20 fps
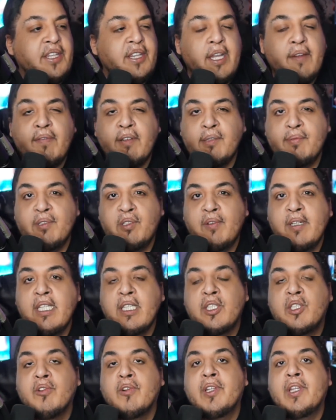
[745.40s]
the difference between
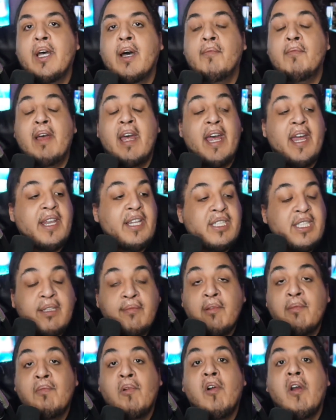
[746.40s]
the two of them, and it's
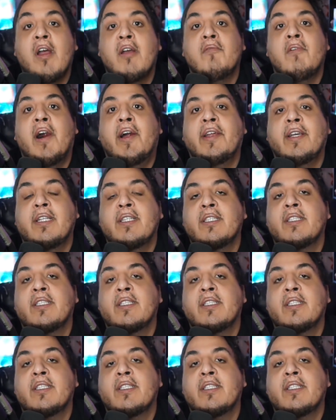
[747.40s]
even more ironic,